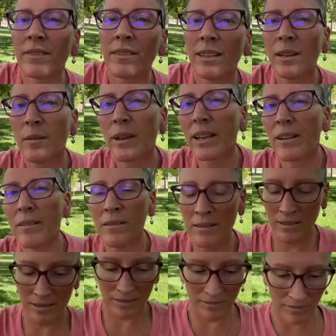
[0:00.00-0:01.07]
Here we go.
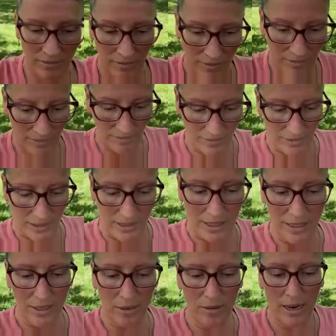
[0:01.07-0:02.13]
Sit in
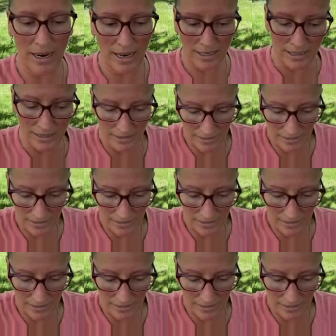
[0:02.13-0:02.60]
the grass.